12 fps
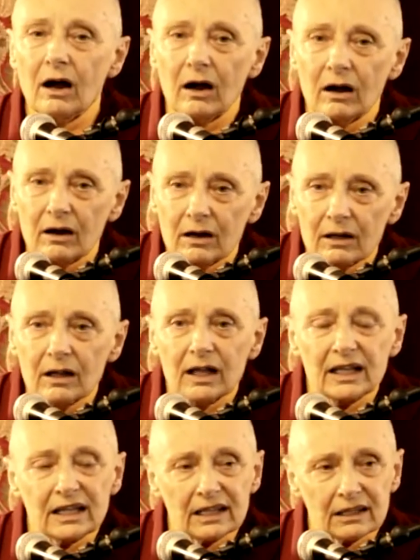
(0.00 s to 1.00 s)
Our
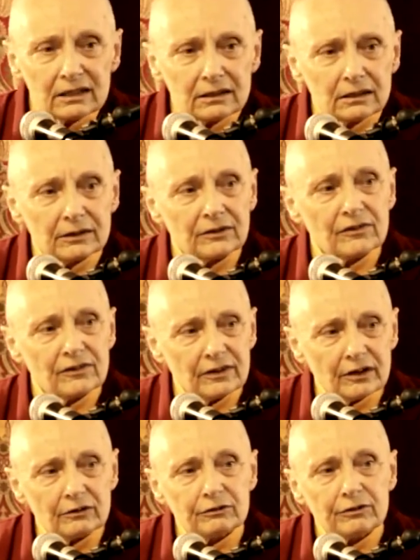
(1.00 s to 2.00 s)
healed
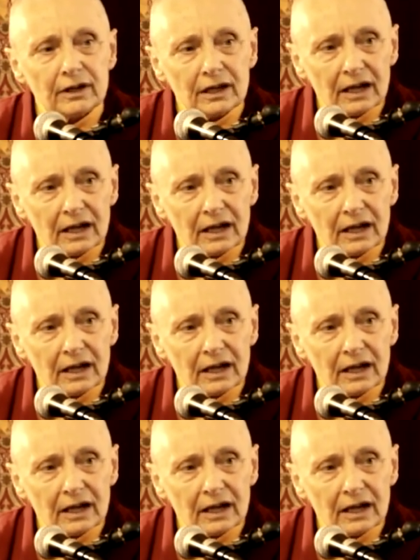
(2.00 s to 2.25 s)
self